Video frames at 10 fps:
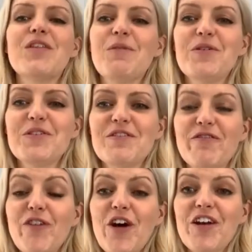the most
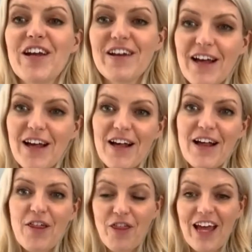fun
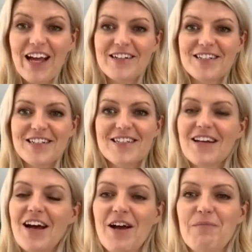
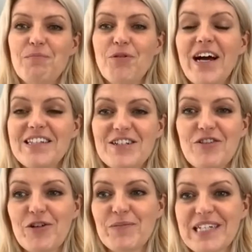things brides
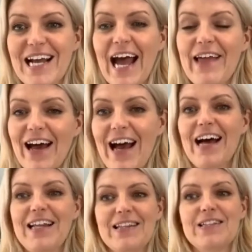and grooms can get their
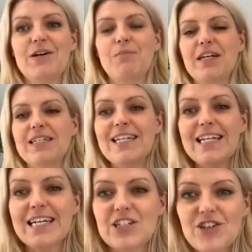hands on, because
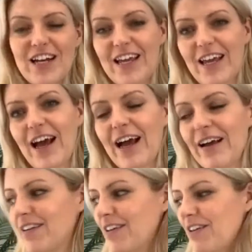literally
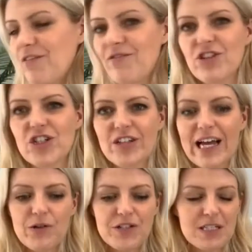you've just
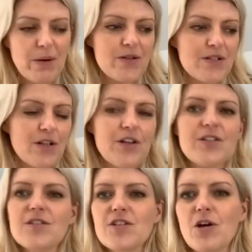at your disposal
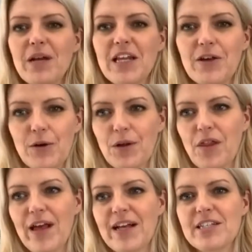got so many
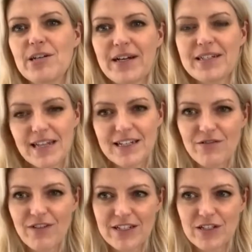cool things to
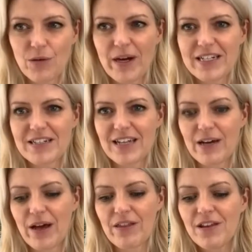accessorize your wedding
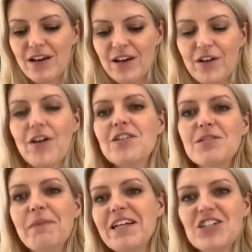day with, not
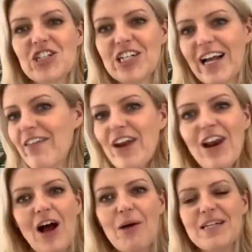to mention like the
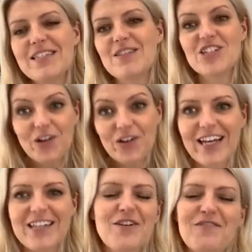llamas and the
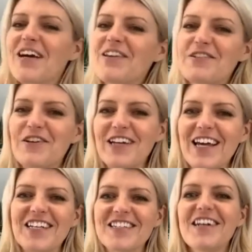donkeys. Don't forget the
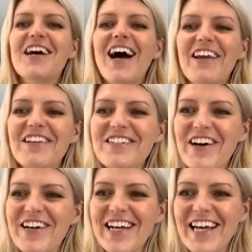donkeys. And the
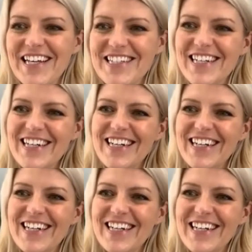donkeys